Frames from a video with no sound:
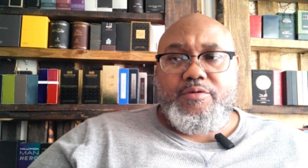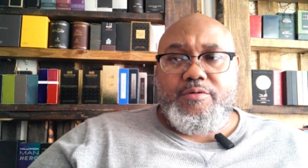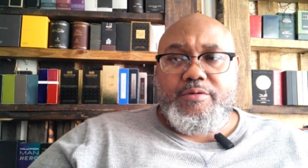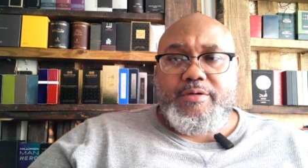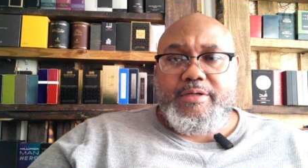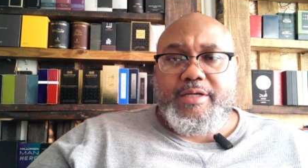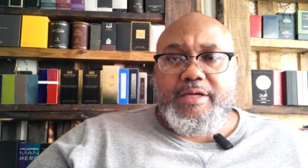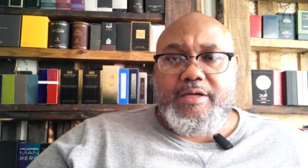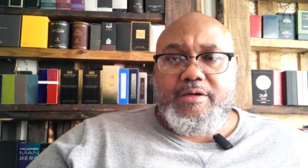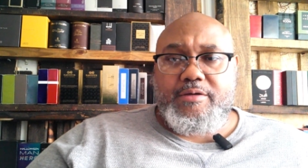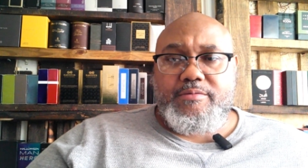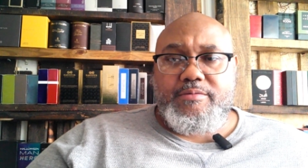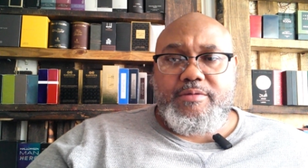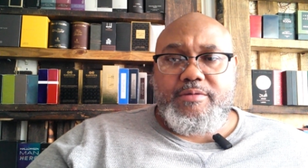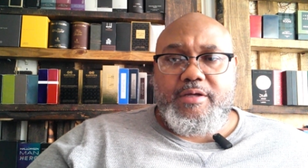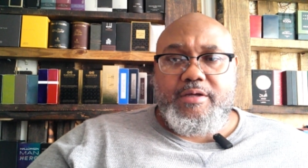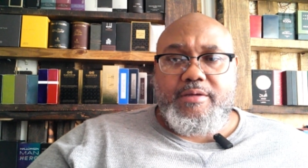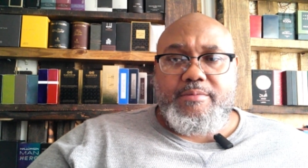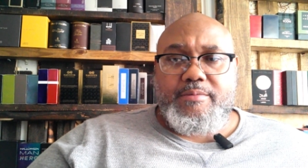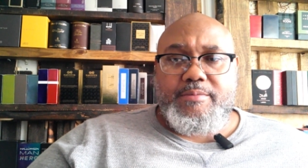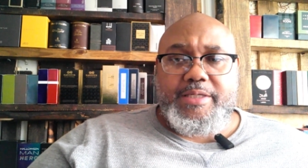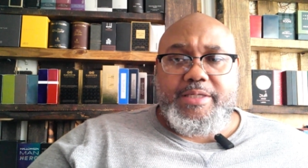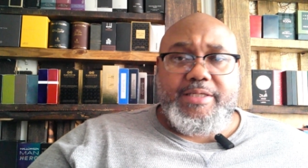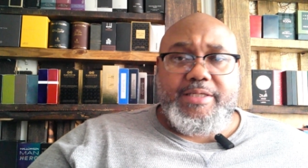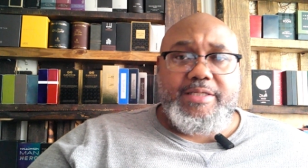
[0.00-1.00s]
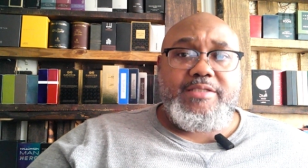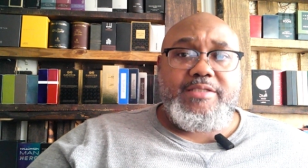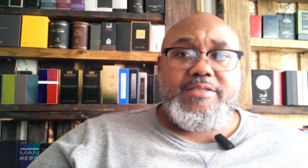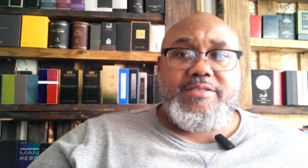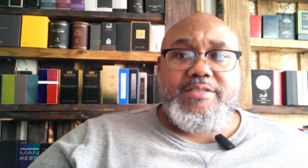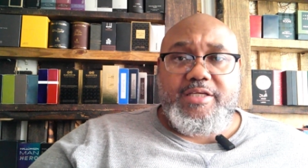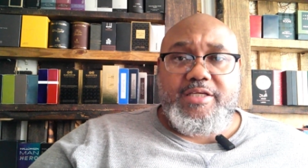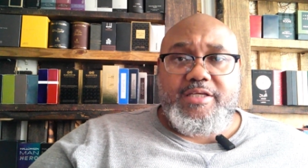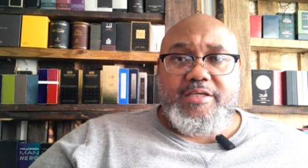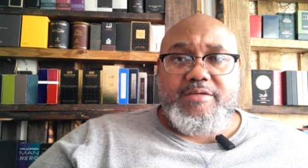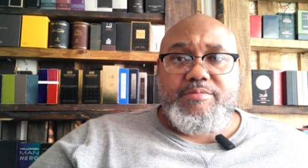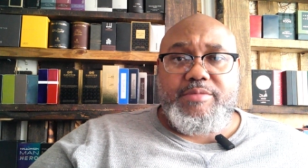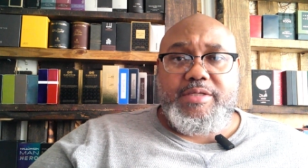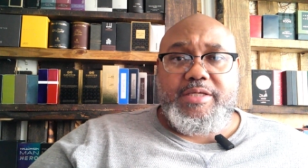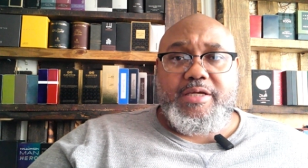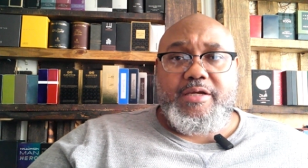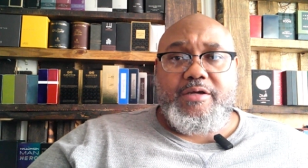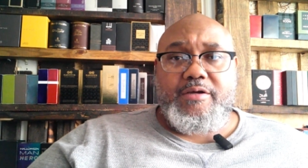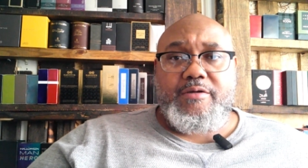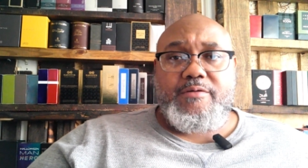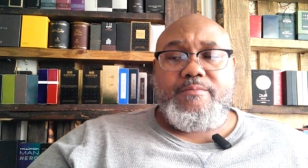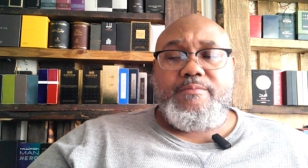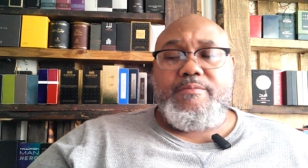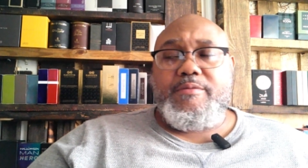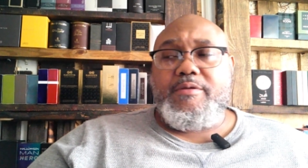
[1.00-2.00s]
Going out, um, the lady's taking me
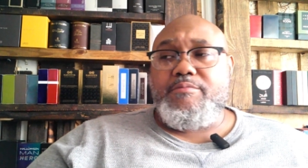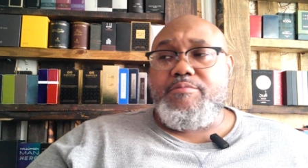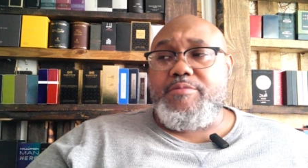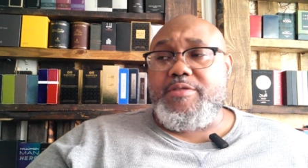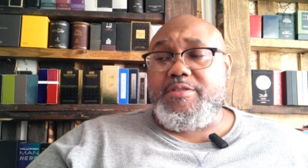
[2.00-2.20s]
out.